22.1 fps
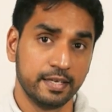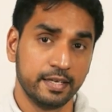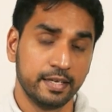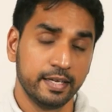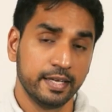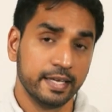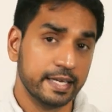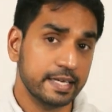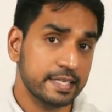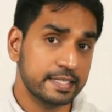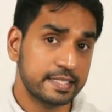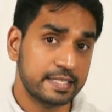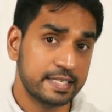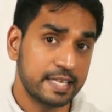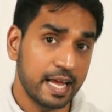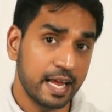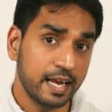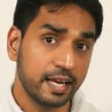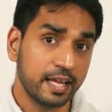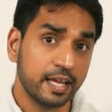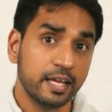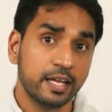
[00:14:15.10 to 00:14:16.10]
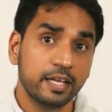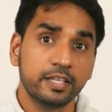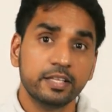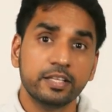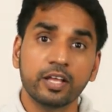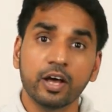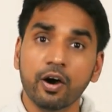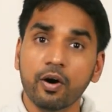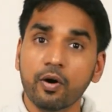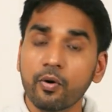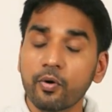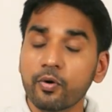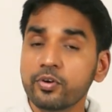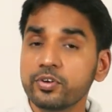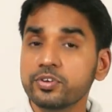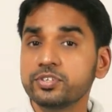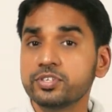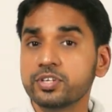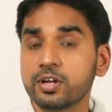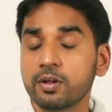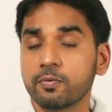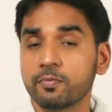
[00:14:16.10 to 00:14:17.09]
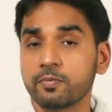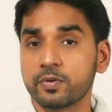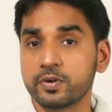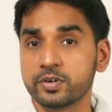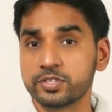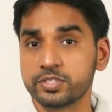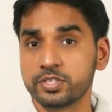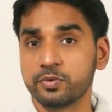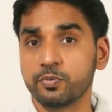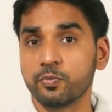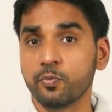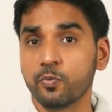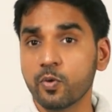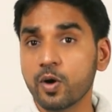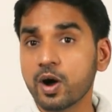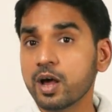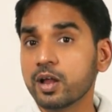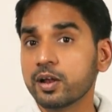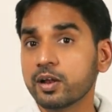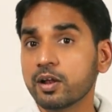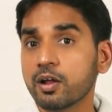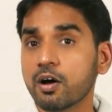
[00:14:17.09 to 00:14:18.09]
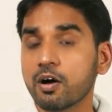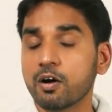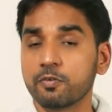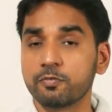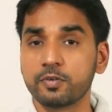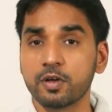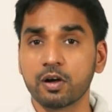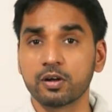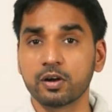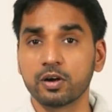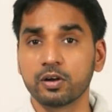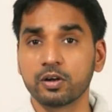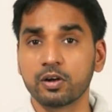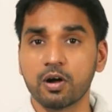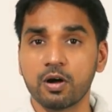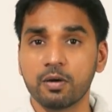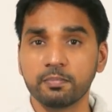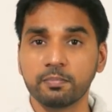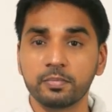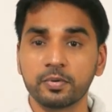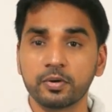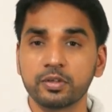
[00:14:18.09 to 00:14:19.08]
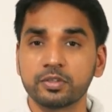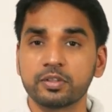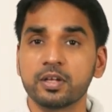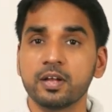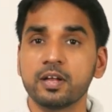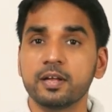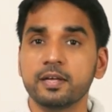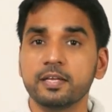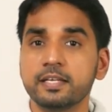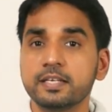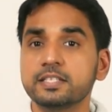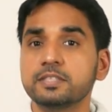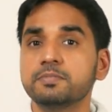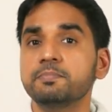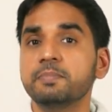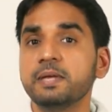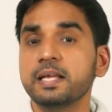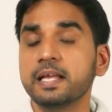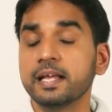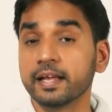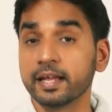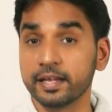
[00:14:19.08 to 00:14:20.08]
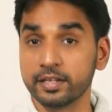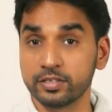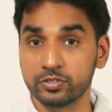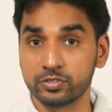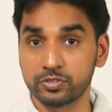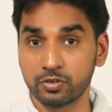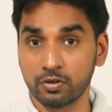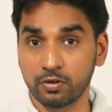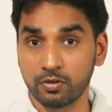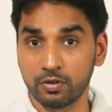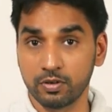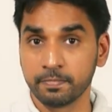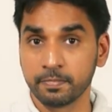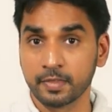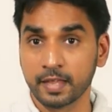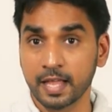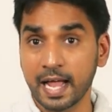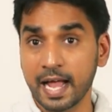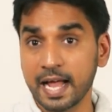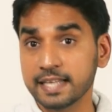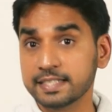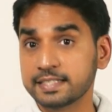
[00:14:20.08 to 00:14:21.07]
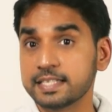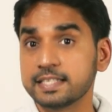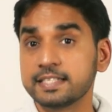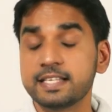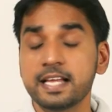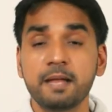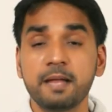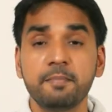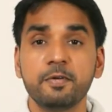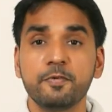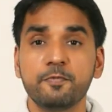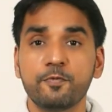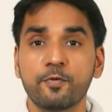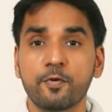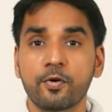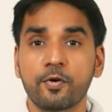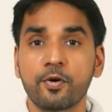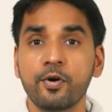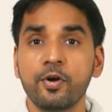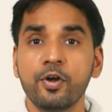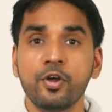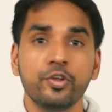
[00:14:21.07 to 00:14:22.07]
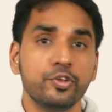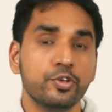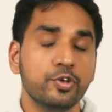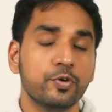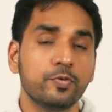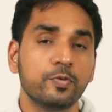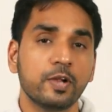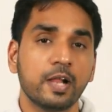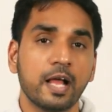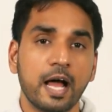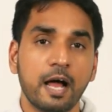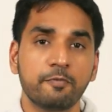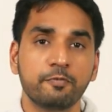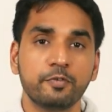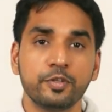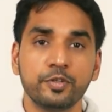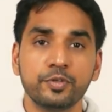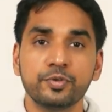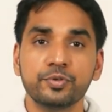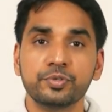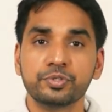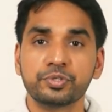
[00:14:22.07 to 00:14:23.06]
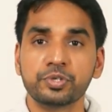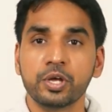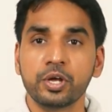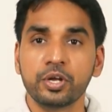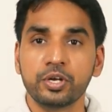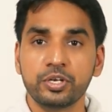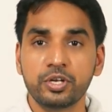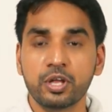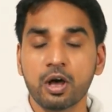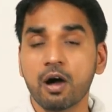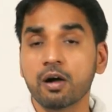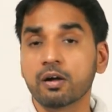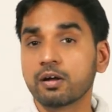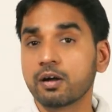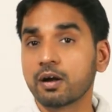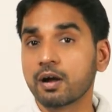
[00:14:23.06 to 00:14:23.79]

Instead, the original version one of Docker Compose is being installed. As I said before, you will have to use Docker